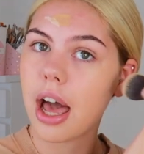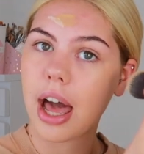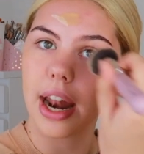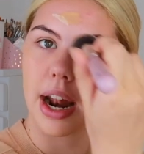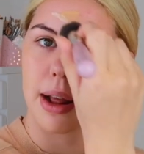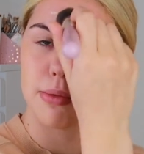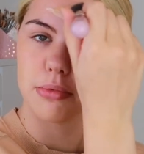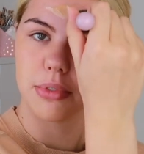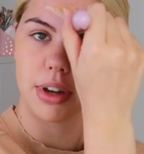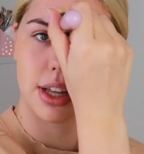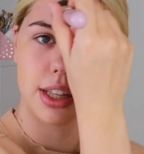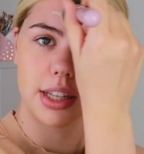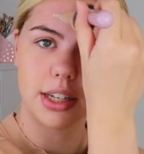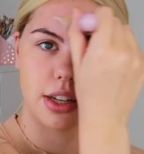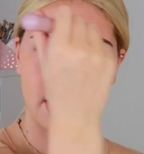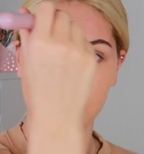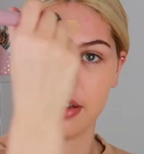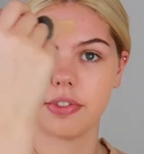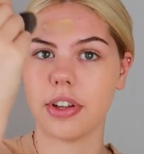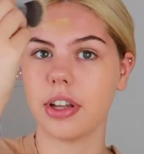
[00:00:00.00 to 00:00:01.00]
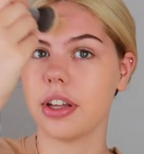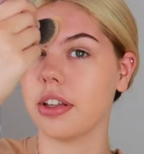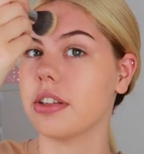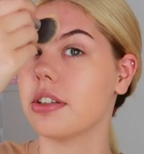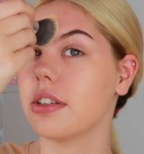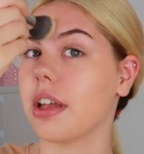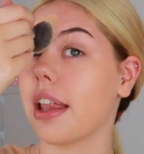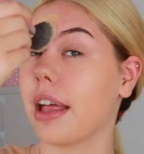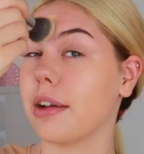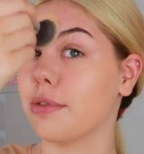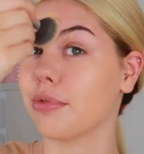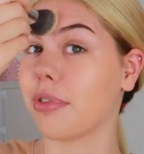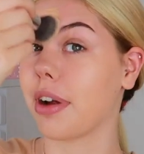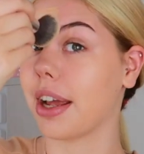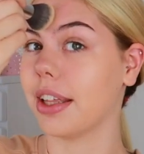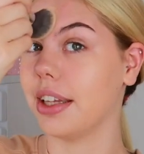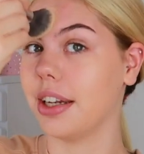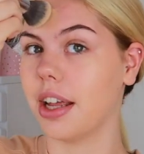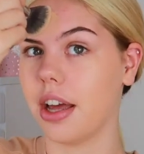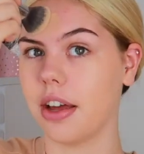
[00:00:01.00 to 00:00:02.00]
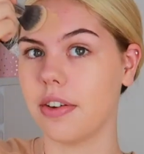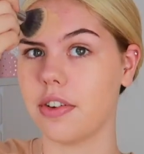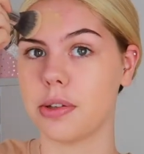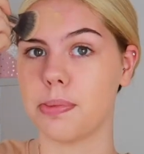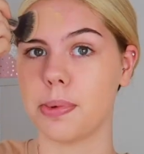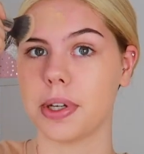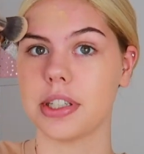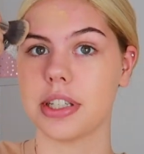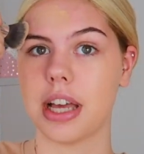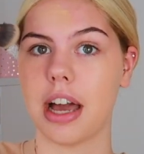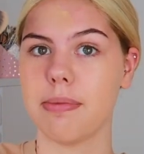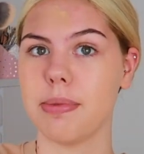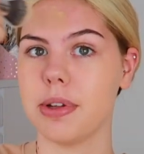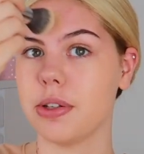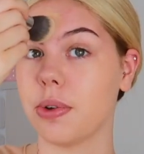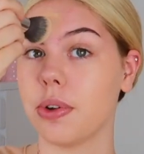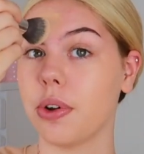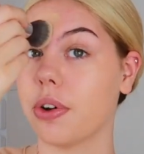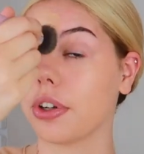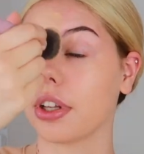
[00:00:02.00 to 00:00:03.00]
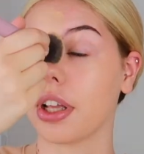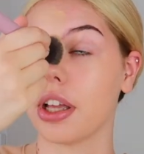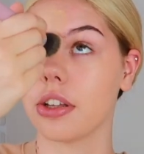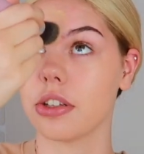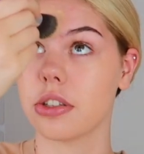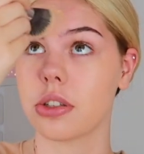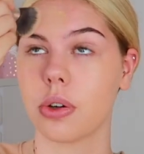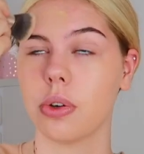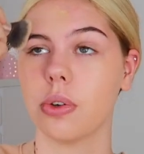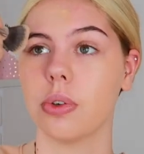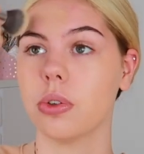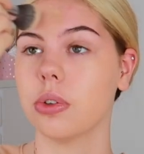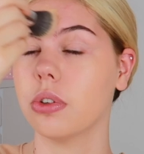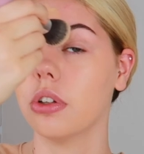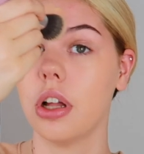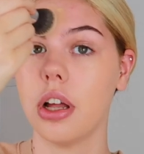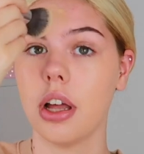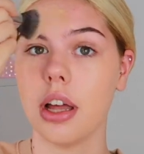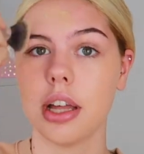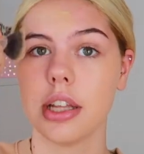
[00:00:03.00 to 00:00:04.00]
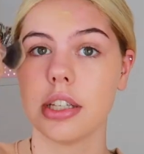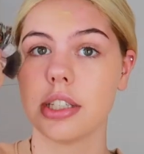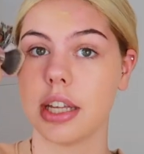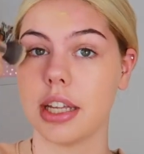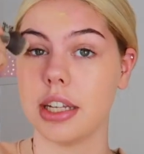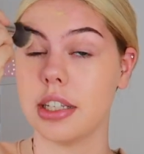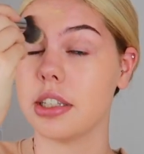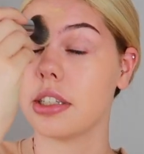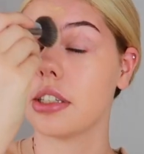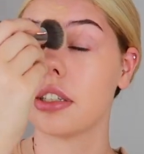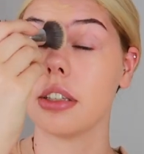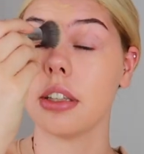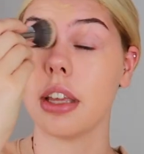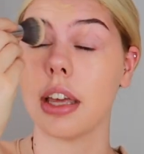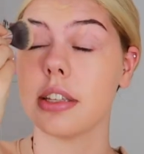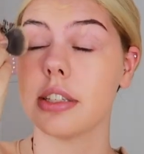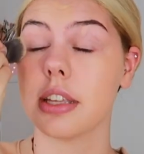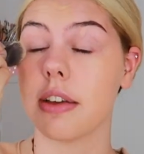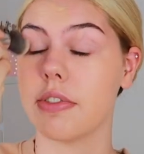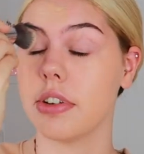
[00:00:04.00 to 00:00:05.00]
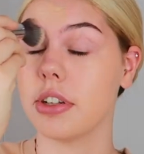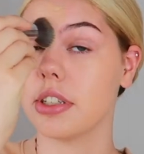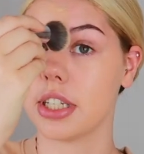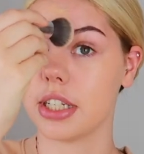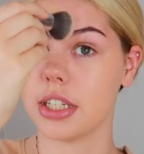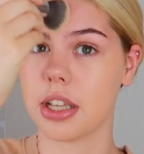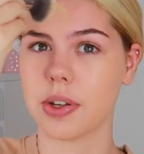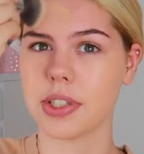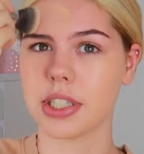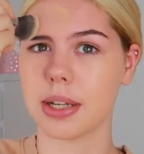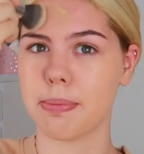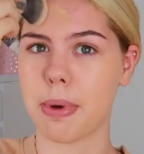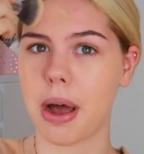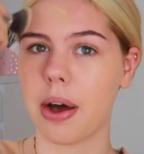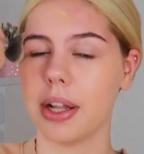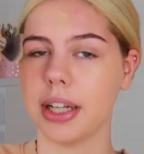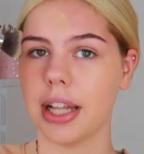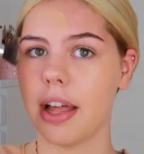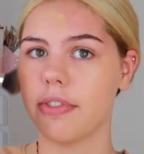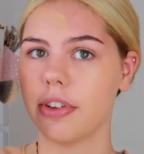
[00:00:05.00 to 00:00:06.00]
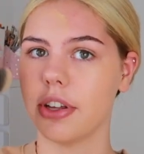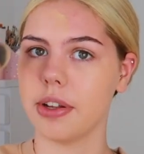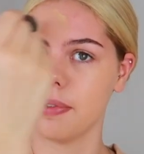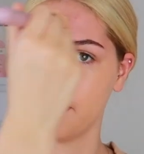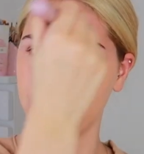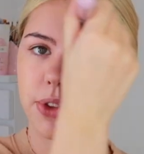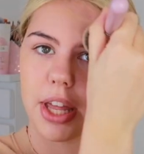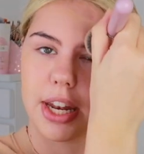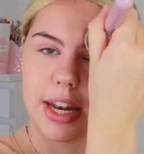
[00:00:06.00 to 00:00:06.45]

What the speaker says: And I'm really nervous, like really nervous, because I've been to an all-girls school since year 7, since I was about 11.